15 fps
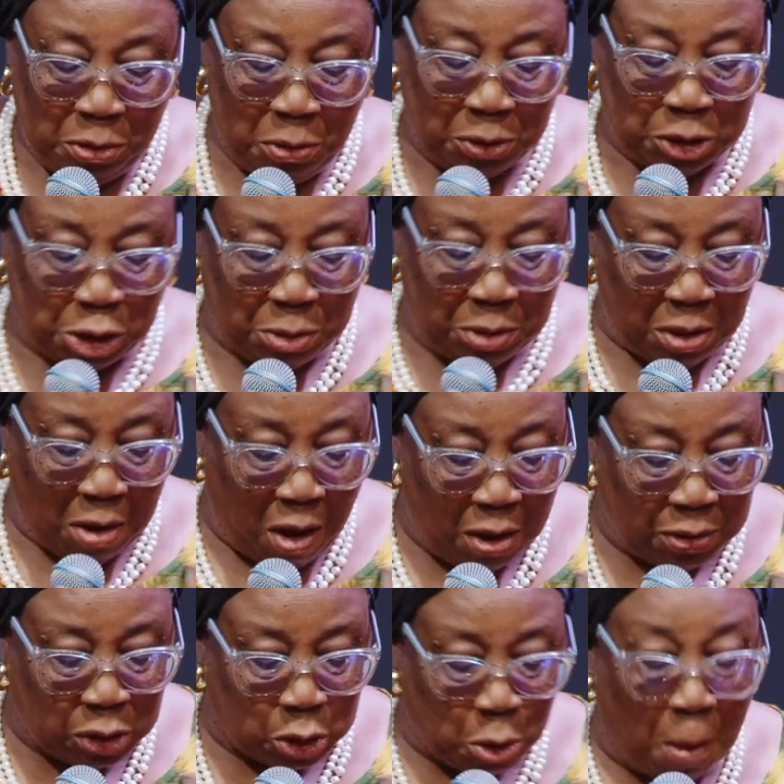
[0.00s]
you should
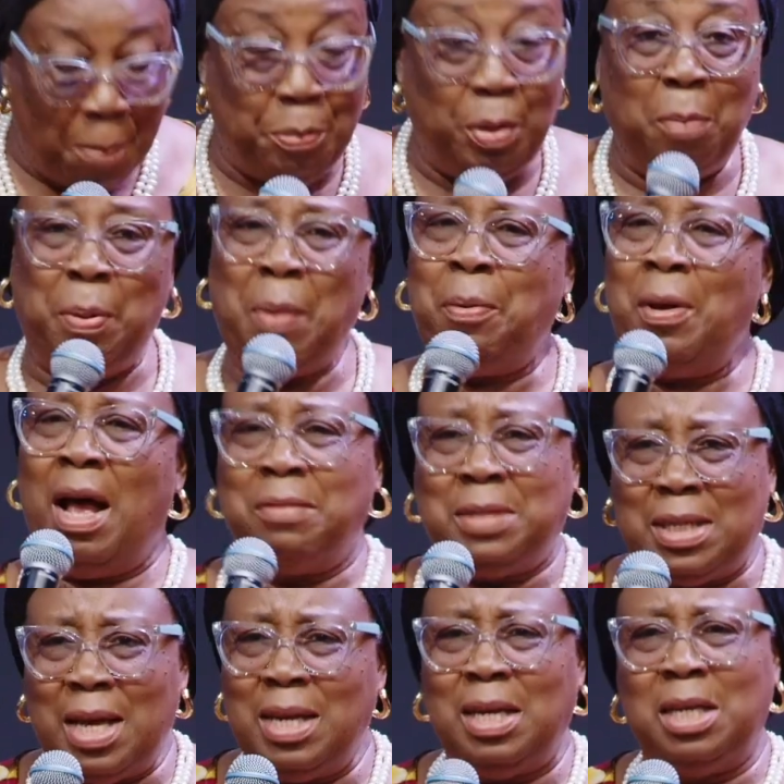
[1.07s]
also, people have
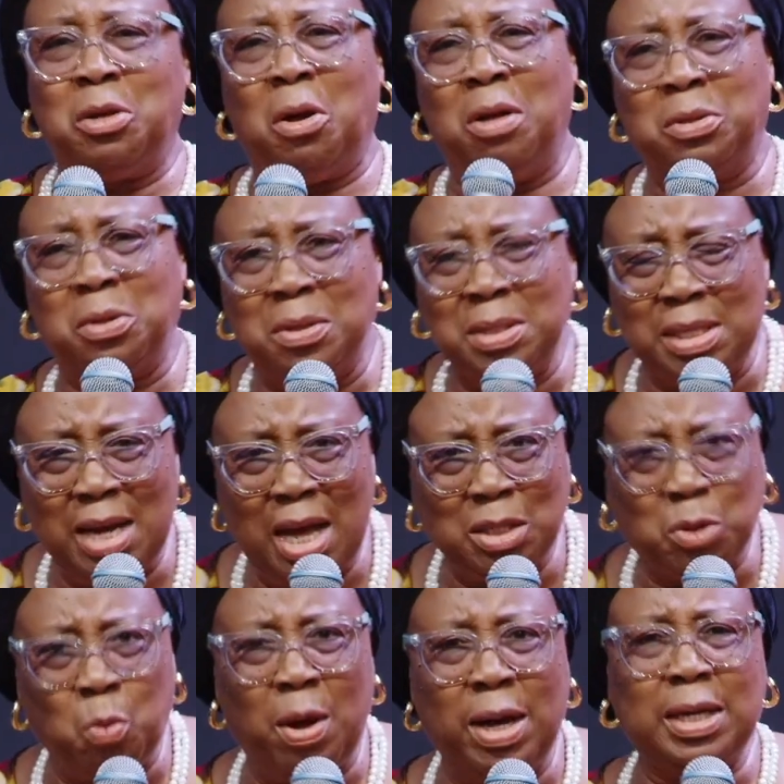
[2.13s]
said it, all those
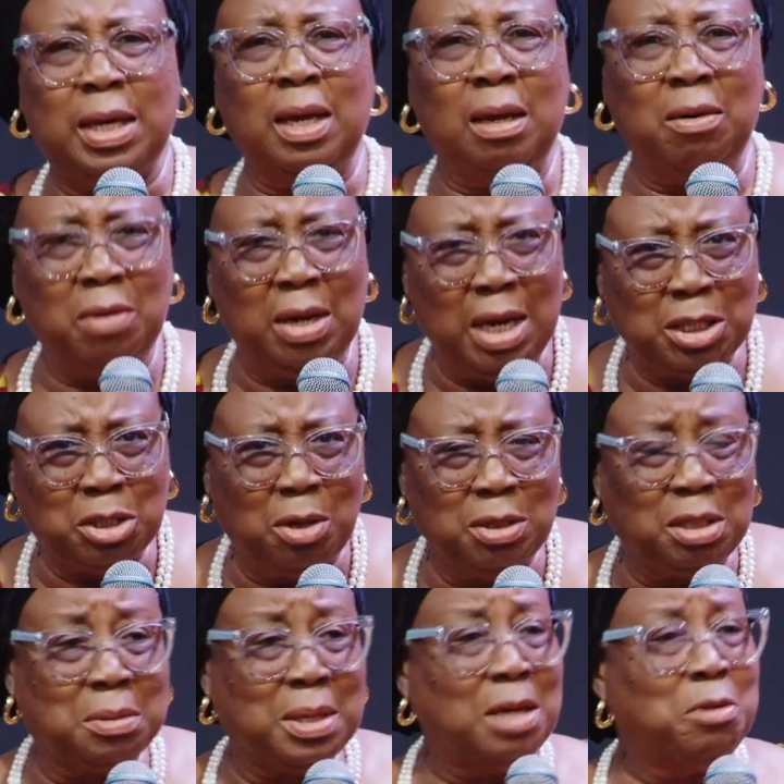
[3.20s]
networking
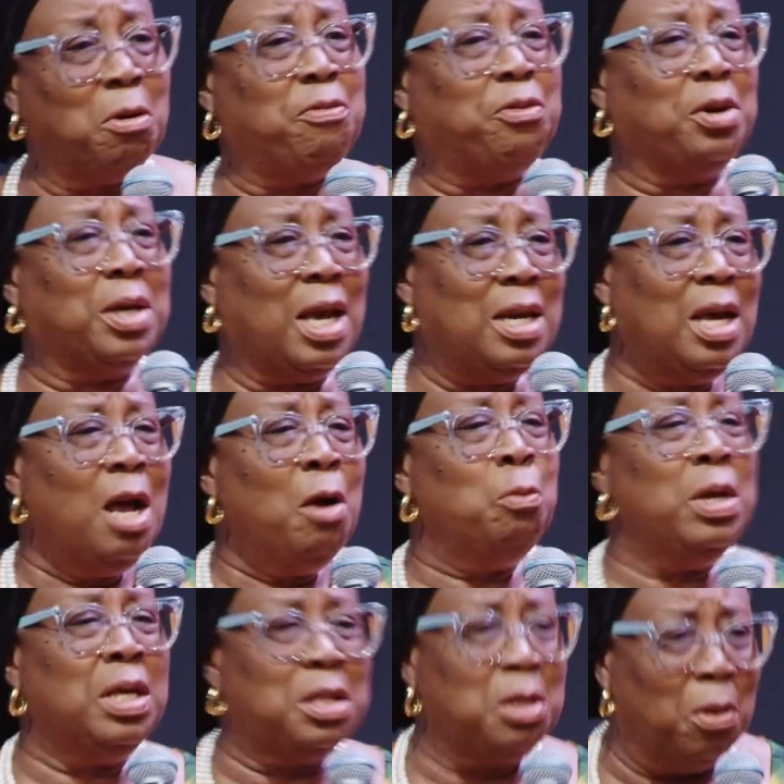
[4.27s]
relationships, and don't forget,
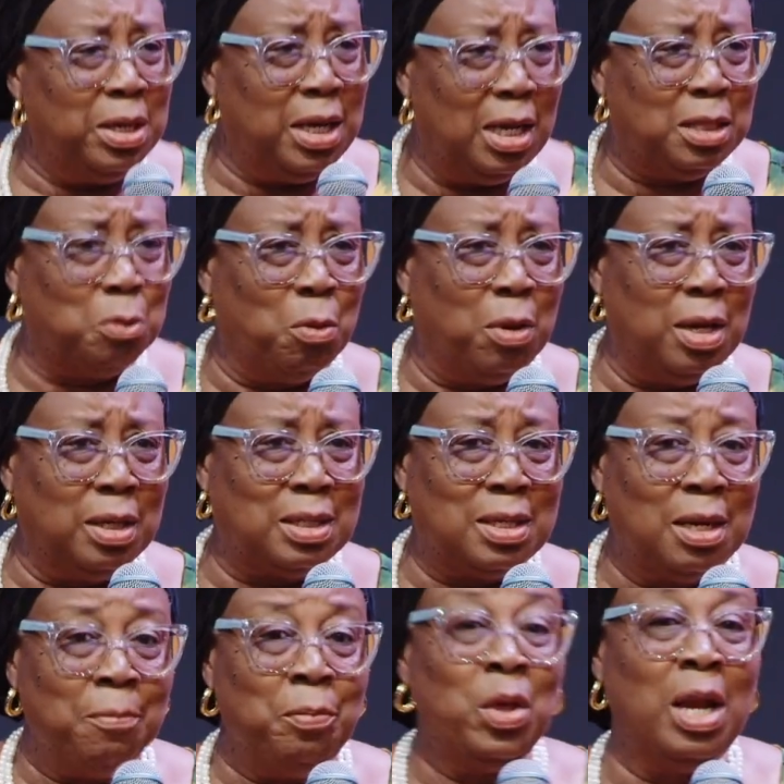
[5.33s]
with your networks,
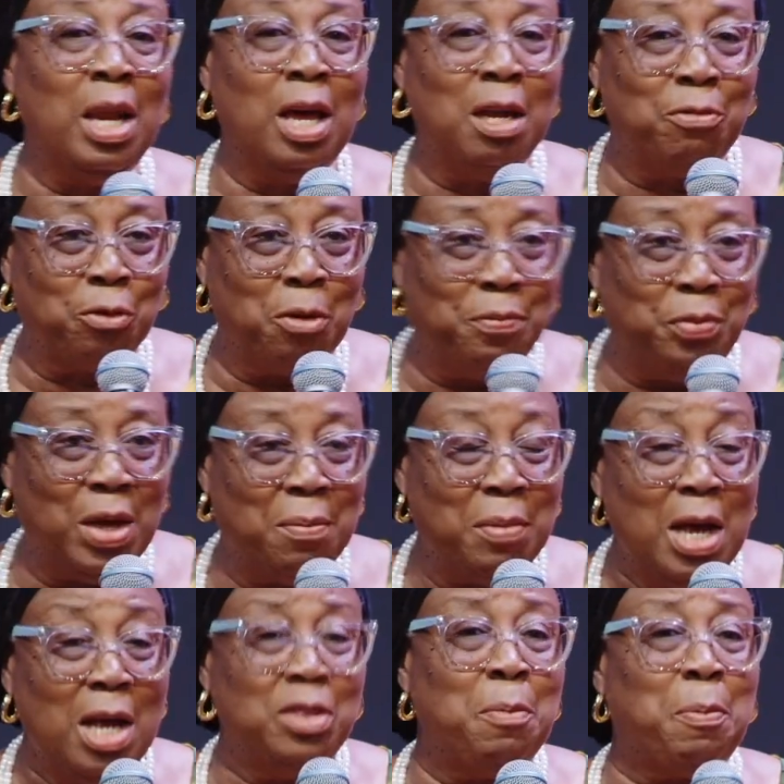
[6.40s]
learn from them.
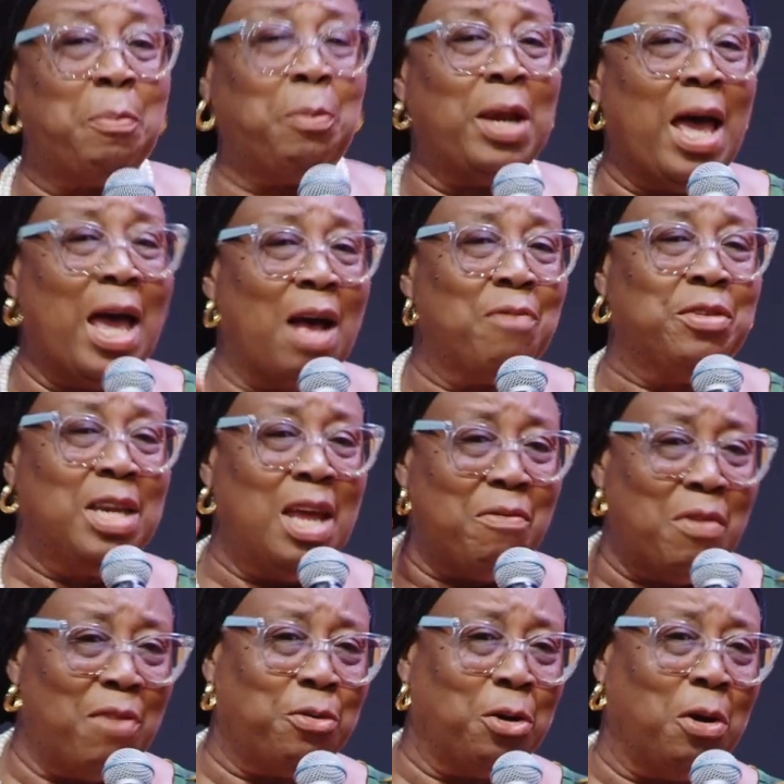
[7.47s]
The people I have
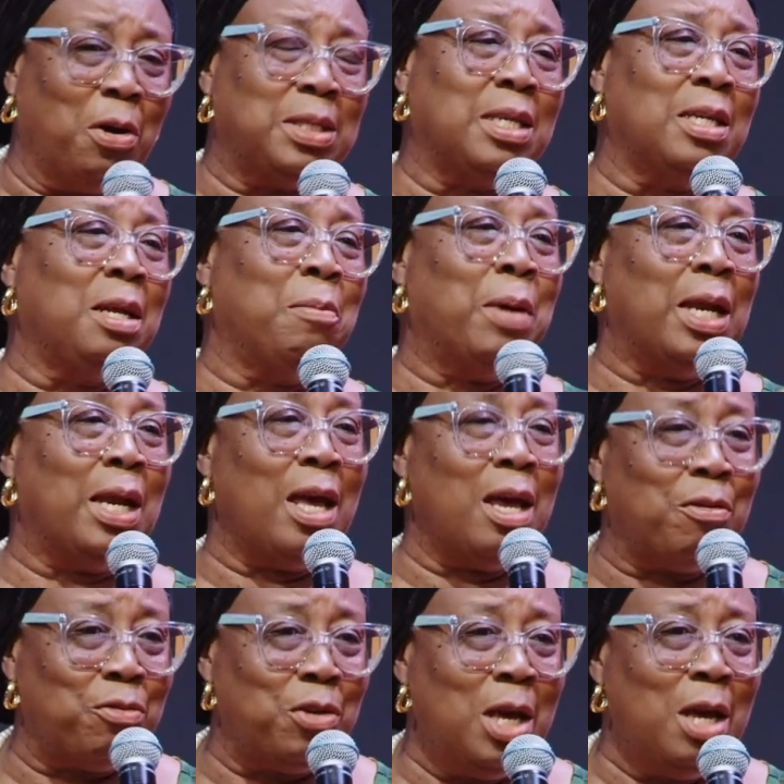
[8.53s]
never forgotten in my
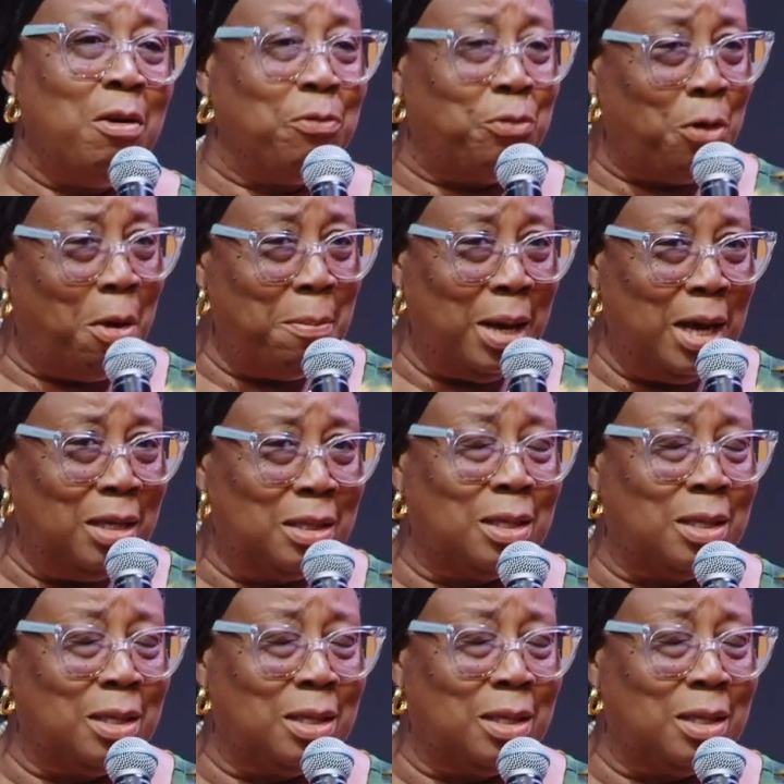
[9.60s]
life, from my